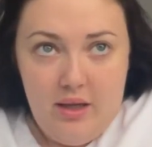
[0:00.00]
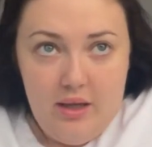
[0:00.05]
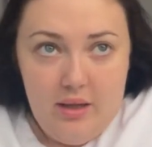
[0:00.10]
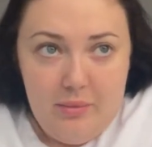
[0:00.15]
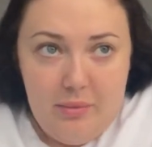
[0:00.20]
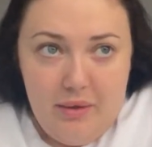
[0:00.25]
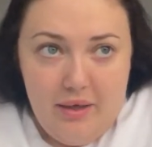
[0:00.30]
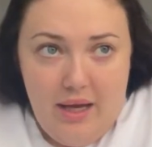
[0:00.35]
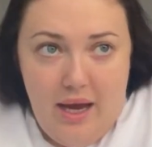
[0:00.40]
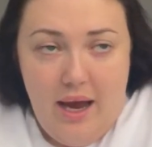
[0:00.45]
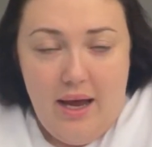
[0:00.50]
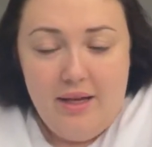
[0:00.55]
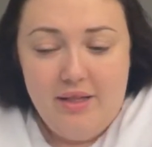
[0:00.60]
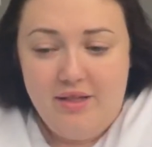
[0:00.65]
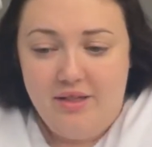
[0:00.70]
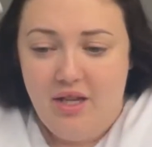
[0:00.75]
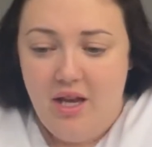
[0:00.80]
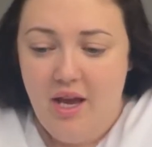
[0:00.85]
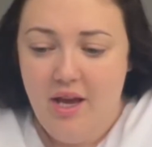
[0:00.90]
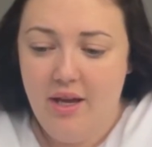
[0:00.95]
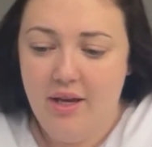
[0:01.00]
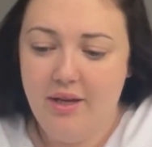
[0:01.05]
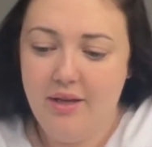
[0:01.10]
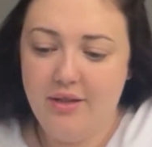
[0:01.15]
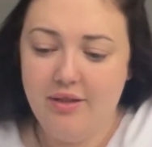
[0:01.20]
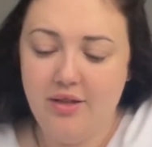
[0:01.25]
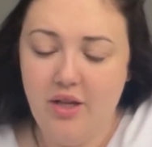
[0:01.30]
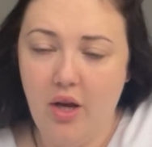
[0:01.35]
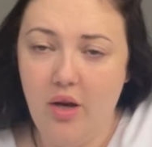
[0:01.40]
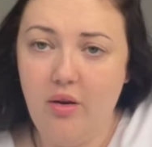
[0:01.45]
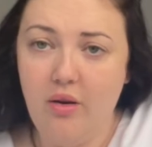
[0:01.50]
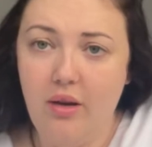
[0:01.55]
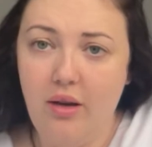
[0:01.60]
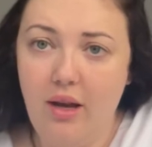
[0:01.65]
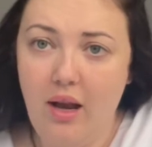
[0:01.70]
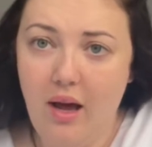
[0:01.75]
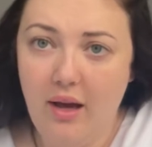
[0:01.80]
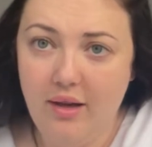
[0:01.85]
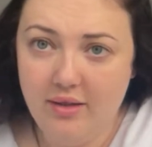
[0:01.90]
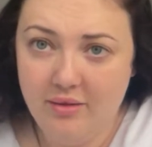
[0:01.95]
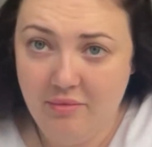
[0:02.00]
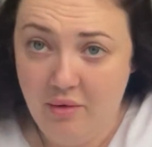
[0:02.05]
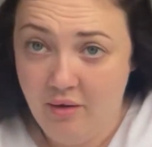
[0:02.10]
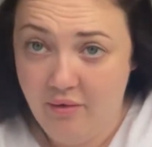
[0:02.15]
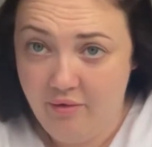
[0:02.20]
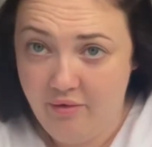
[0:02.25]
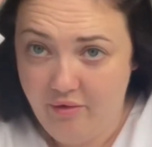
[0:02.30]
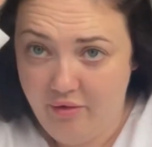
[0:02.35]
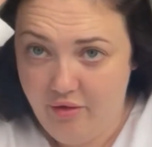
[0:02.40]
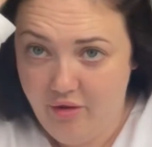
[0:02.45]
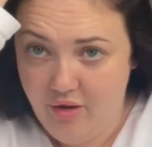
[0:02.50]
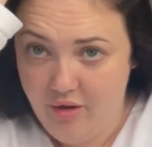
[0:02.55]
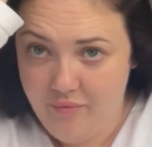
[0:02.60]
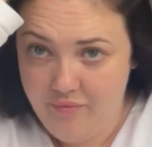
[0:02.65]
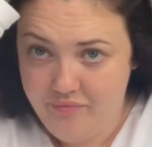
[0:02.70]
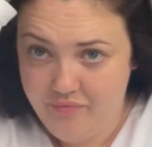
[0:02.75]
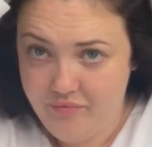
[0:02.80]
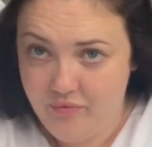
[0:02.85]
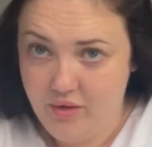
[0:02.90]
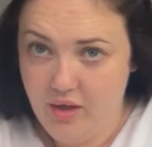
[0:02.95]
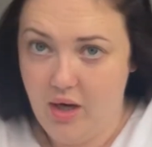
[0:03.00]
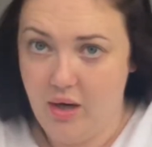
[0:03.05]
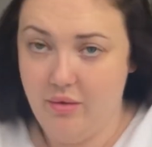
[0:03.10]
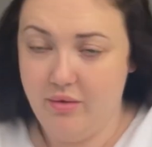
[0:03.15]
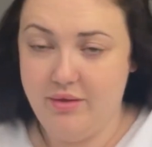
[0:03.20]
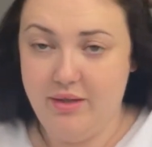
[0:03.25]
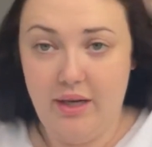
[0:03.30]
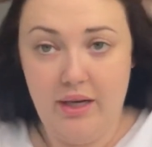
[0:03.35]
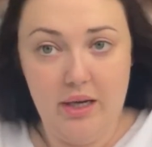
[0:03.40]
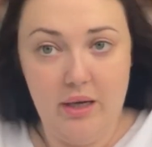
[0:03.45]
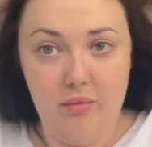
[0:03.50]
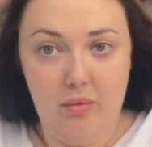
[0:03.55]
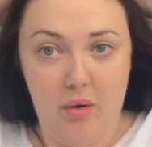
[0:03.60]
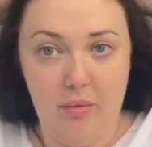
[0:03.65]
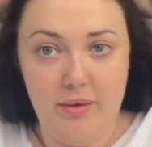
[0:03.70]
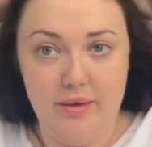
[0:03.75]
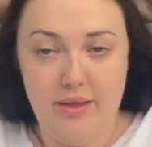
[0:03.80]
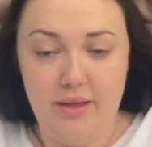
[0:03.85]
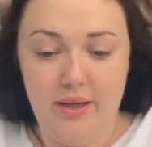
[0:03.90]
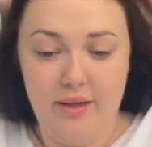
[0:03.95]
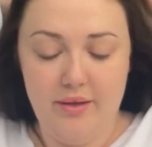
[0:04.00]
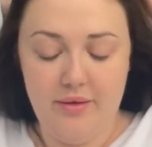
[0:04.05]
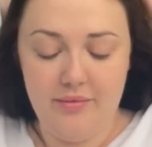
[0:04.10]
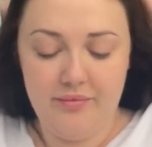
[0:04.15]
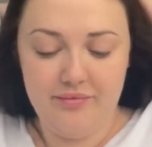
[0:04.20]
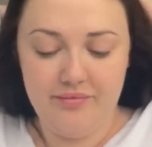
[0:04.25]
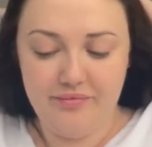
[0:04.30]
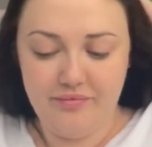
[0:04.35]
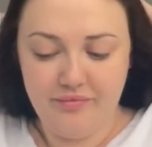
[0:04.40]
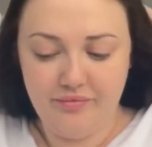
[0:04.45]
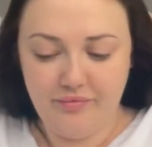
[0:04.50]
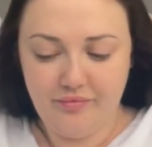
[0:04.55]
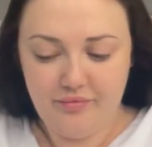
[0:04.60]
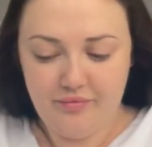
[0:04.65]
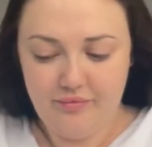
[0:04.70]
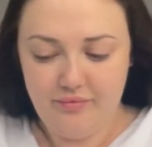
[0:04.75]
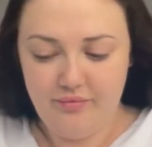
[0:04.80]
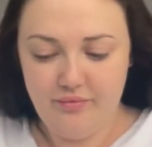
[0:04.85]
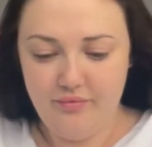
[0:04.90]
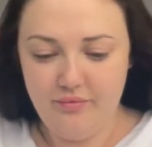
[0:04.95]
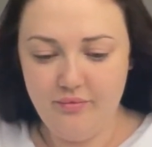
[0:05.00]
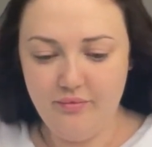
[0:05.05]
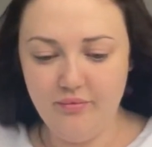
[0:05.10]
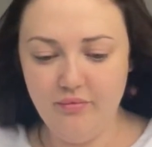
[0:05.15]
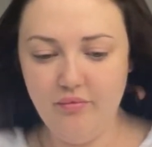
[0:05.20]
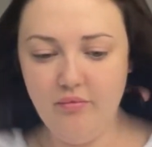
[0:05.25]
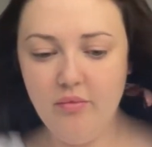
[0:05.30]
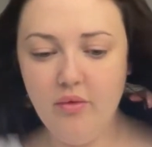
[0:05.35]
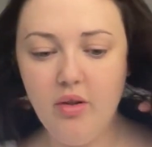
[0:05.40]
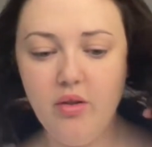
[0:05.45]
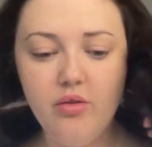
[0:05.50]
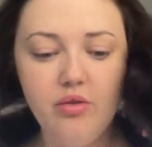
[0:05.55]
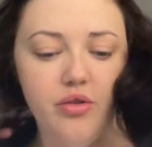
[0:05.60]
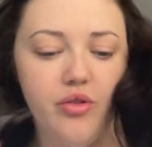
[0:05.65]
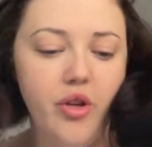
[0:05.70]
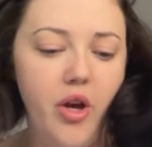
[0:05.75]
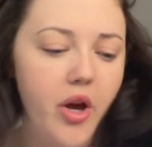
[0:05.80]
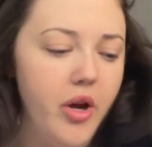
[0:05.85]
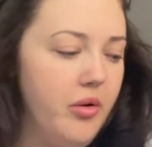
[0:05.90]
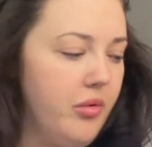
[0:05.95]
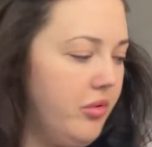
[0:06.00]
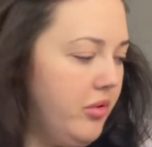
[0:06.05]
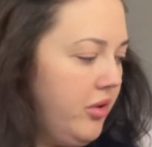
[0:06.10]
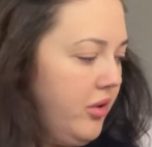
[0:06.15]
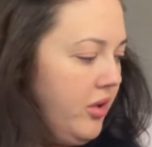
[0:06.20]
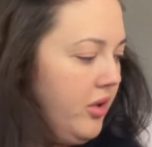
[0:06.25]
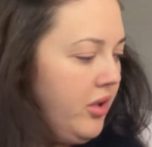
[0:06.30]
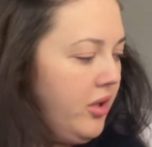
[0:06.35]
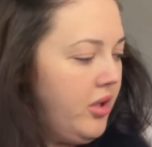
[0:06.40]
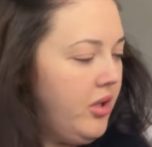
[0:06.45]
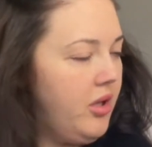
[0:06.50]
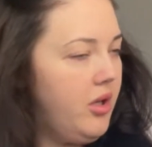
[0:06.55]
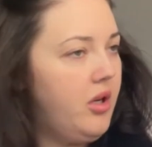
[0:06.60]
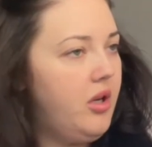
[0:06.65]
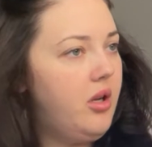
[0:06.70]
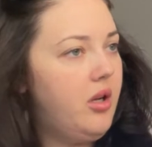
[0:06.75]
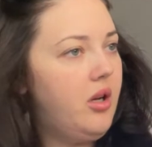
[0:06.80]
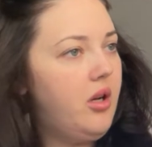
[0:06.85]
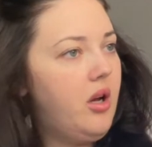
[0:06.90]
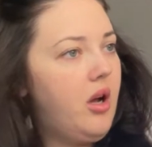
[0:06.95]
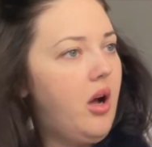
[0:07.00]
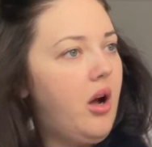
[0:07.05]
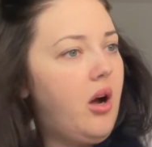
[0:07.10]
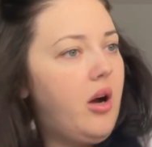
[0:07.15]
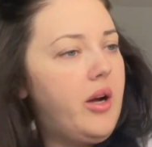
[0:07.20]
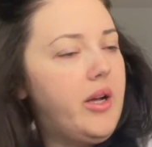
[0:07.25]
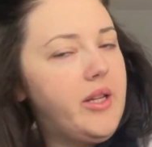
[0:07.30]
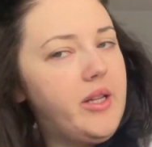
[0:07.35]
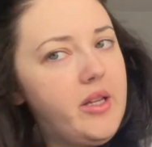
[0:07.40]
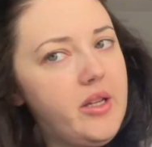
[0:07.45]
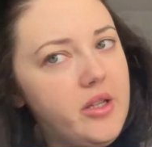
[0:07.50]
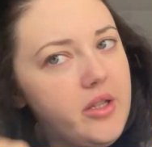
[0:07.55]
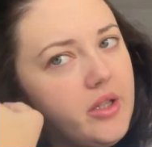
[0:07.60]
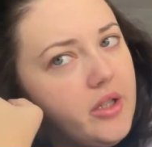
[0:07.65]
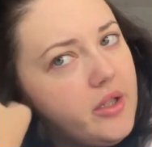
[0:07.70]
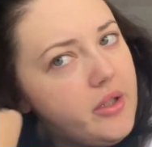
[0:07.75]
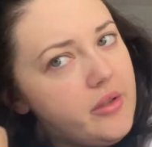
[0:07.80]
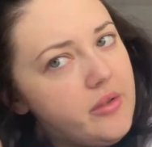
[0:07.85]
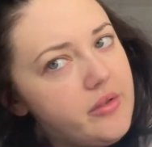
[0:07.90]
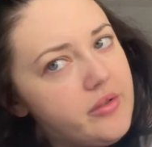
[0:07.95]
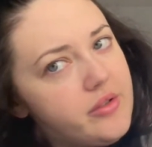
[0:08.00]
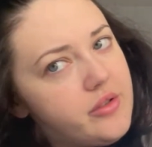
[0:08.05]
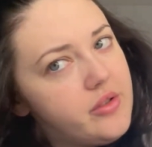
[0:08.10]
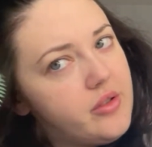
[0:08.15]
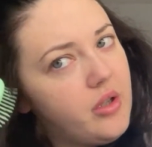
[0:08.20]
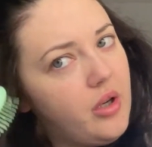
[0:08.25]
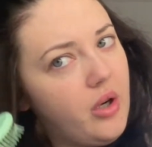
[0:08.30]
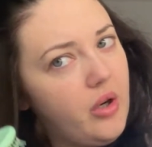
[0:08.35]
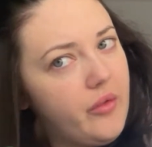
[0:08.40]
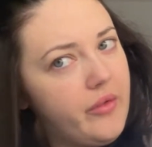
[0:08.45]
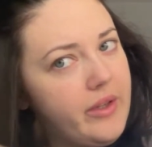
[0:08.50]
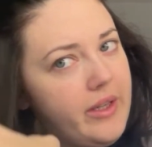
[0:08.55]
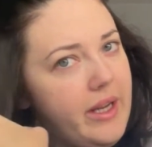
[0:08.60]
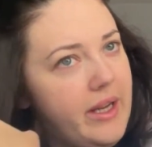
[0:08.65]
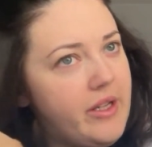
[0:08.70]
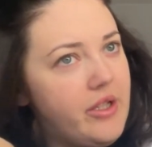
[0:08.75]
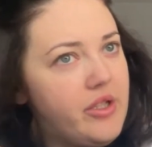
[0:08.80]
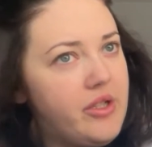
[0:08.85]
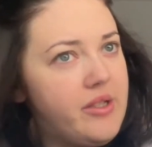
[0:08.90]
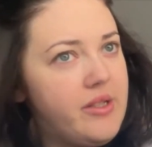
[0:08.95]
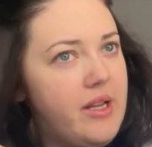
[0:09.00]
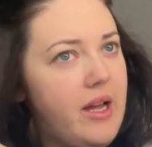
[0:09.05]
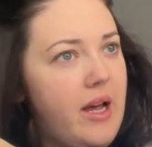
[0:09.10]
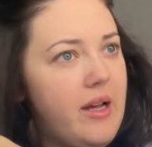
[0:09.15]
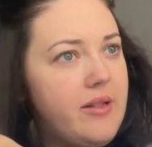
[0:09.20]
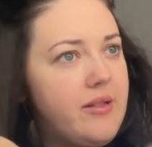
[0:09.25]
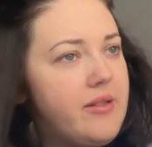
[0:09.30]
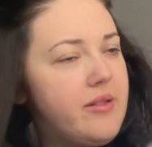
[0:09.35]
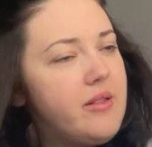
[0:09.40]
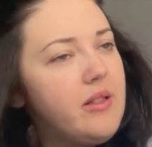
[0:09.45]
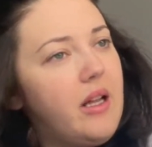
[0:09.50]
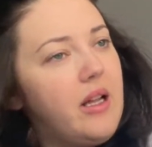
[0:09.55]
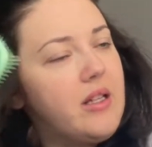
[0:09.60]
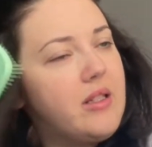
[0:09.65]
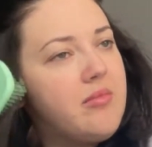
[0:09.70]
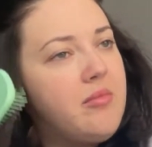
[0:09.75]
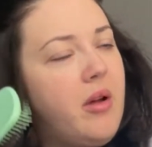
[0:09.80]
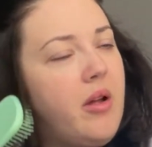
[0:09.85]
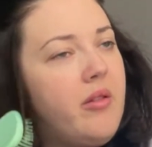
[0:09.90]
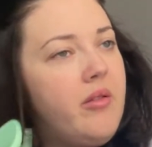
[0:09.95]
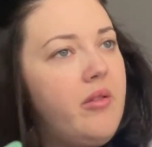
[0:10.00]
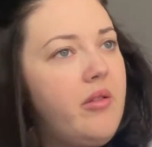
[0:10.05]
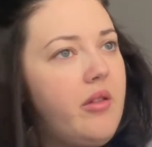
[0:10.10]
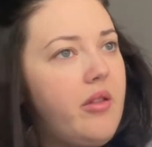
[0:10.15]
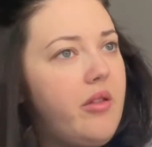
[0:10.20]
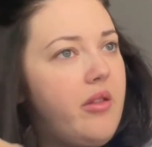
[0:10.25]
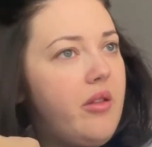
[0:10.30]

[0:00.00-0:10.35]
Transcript: But yes, so last month, I will tell you what we did. So I used ovulation tests last month